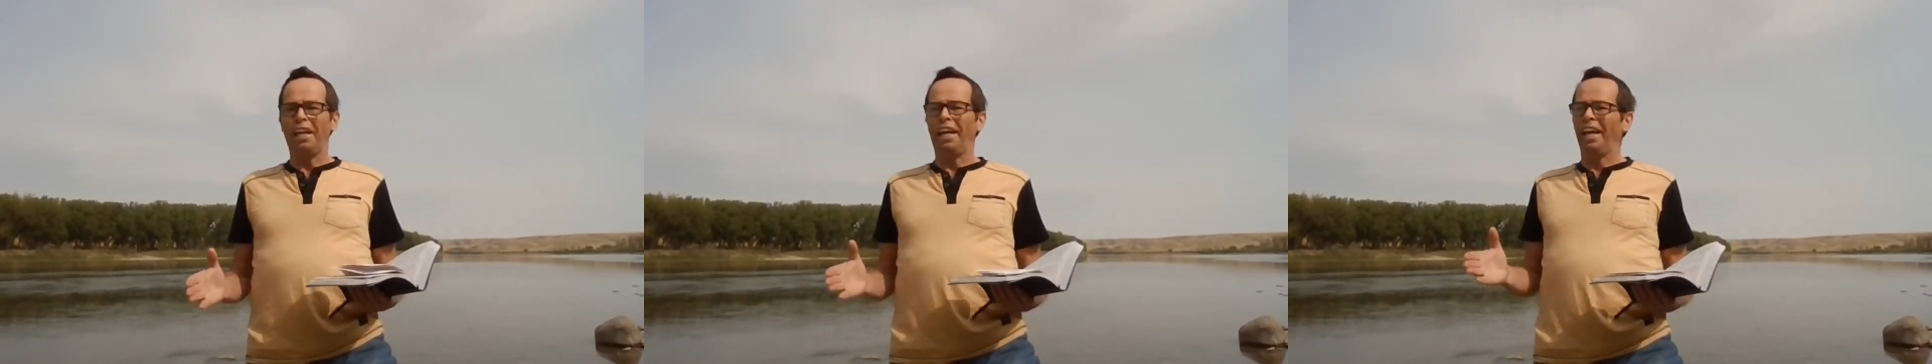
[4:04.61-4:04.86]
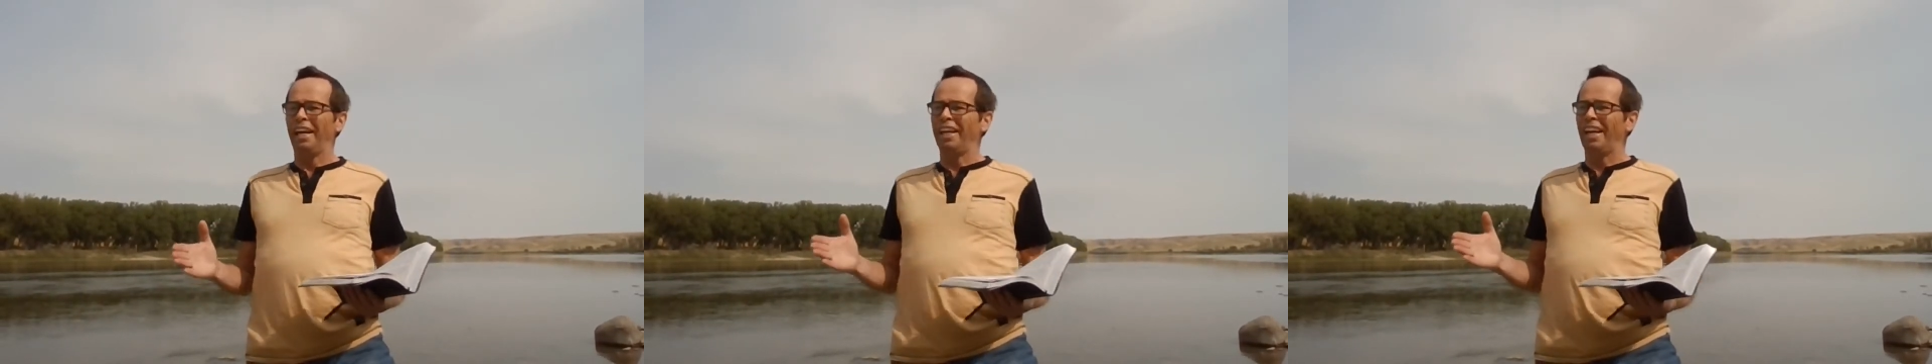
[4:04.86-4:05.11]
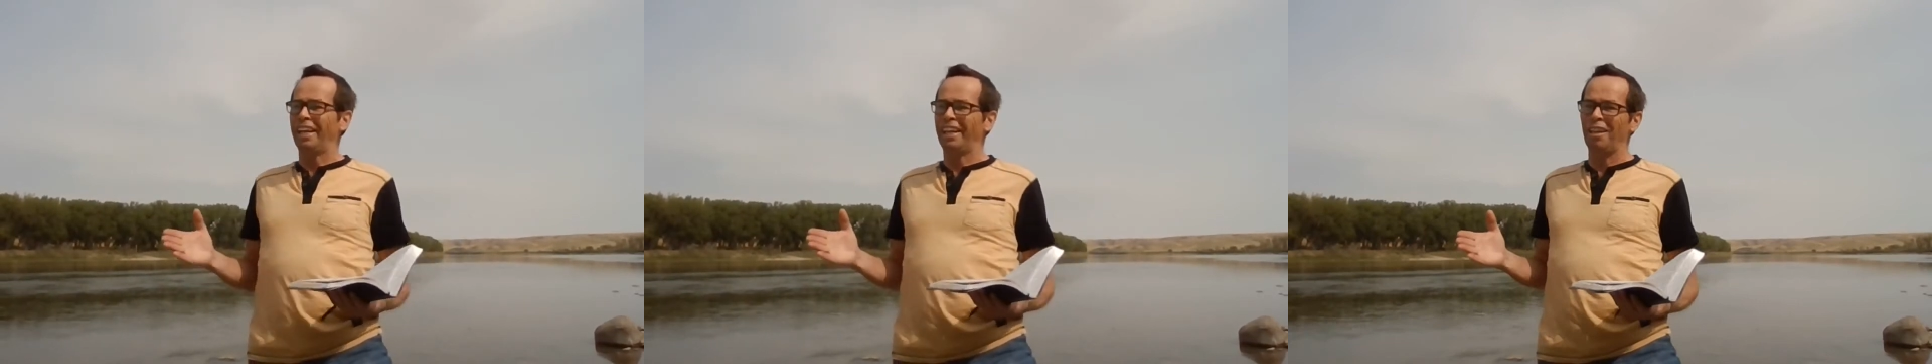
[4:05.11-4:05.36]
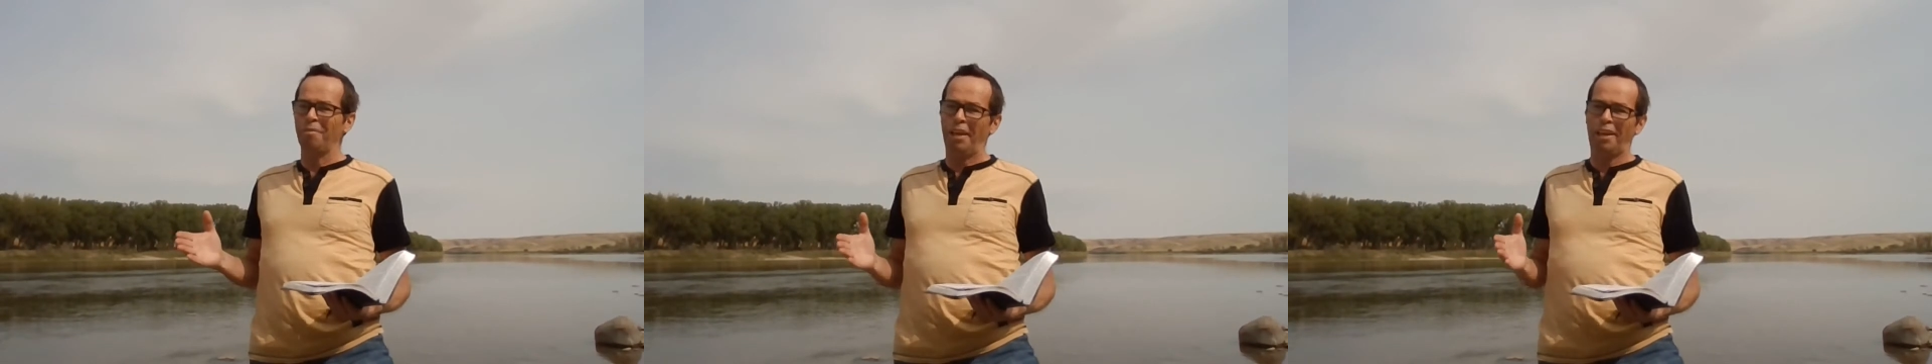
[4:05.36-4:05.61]
And I'm
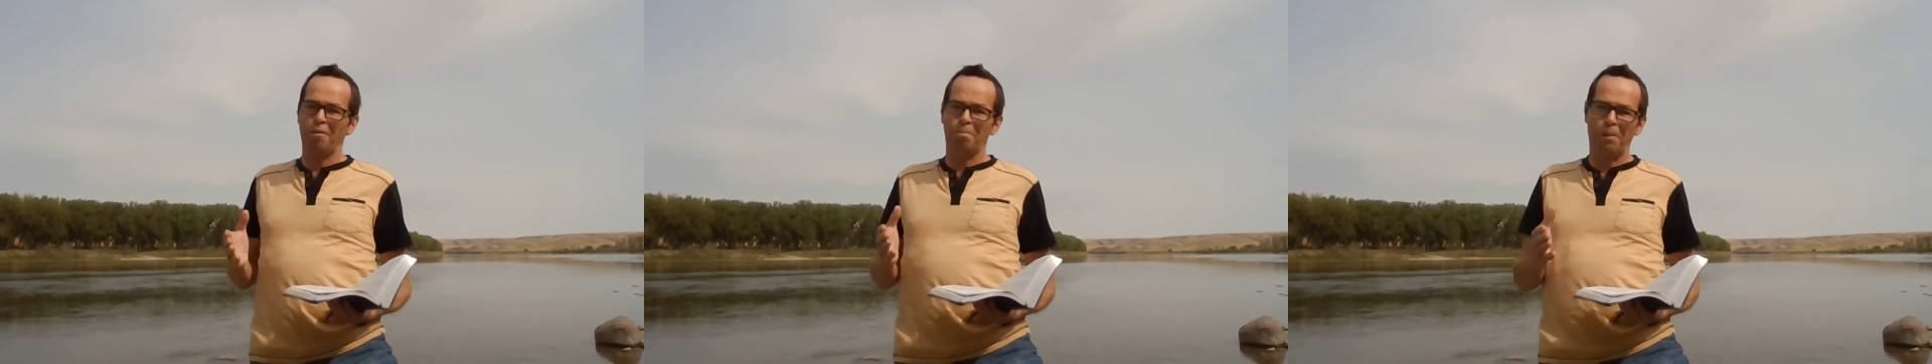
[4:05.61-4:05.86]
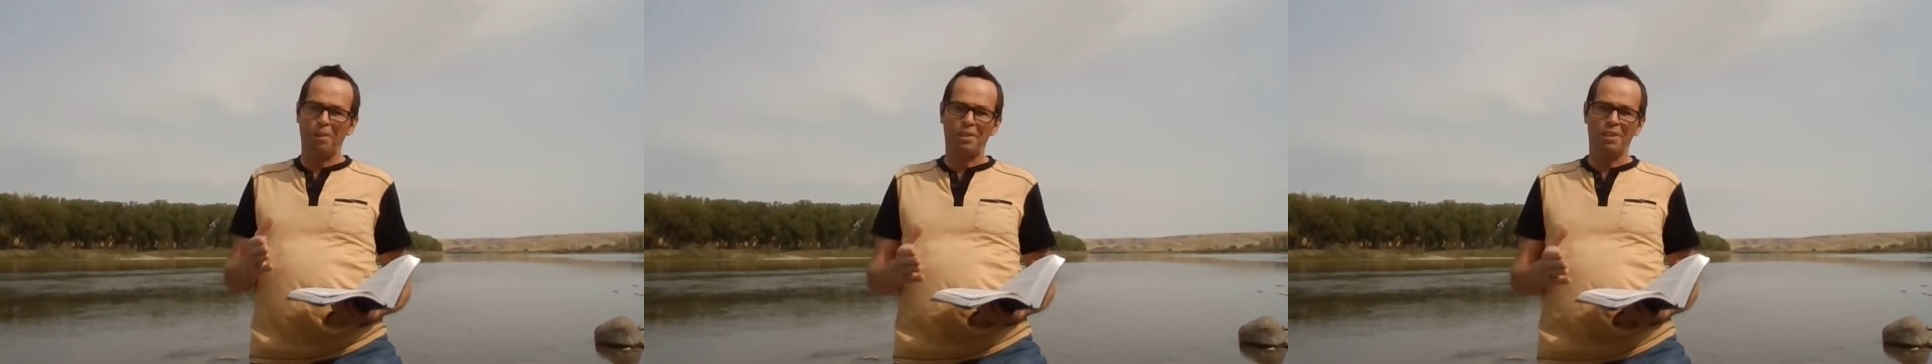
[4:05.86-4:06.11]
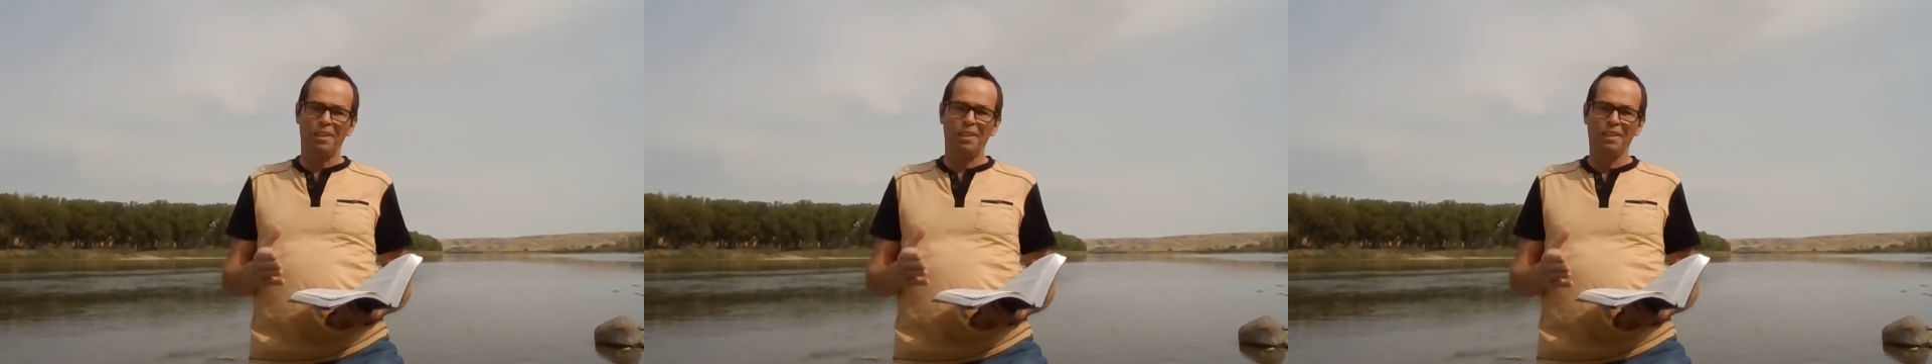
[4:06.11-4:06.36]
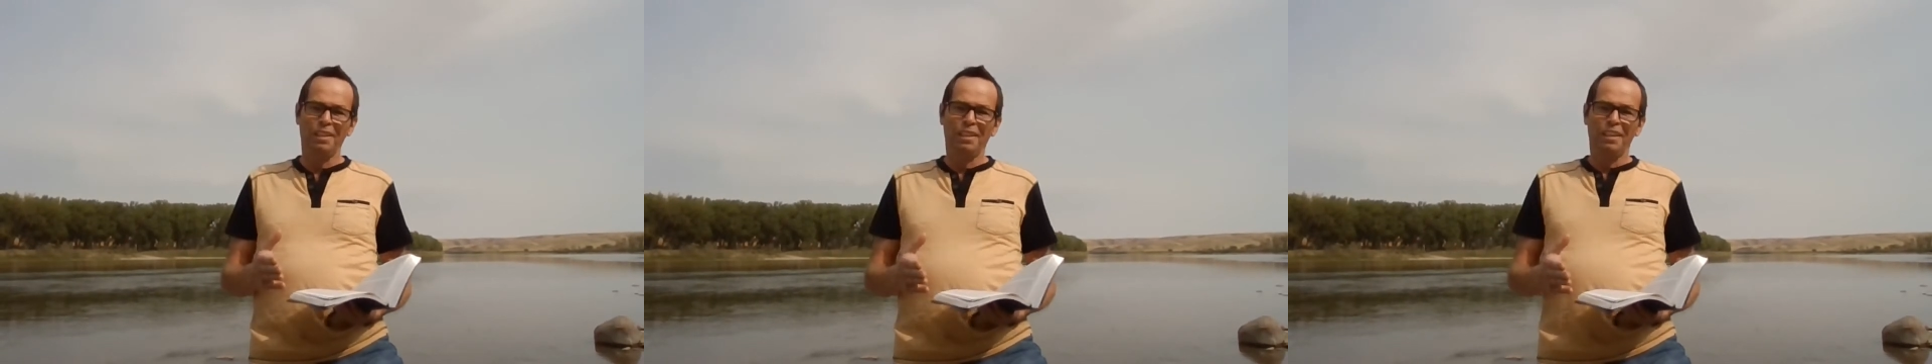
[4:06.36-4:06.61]
going to make it personal